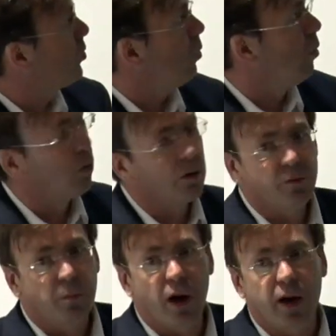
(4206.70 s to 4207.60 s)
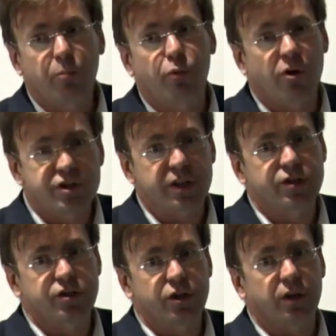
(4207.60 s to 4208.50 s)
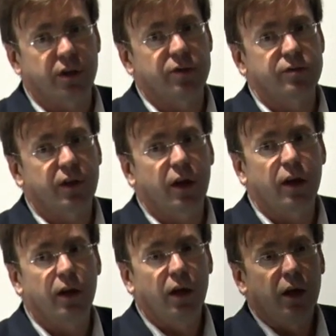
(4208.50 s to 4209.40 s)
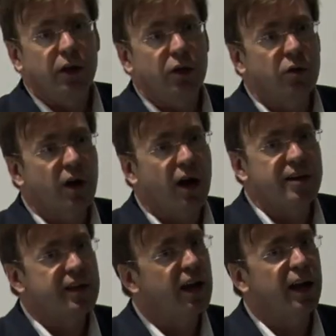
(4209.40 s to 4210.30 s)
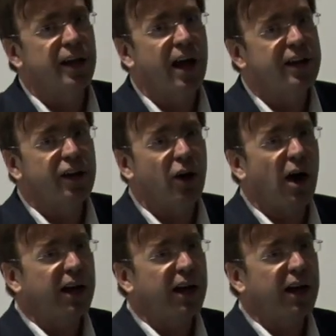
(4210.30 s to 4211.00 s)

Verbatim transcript: all of my project students, yeah, you guys, I, I don't know, I,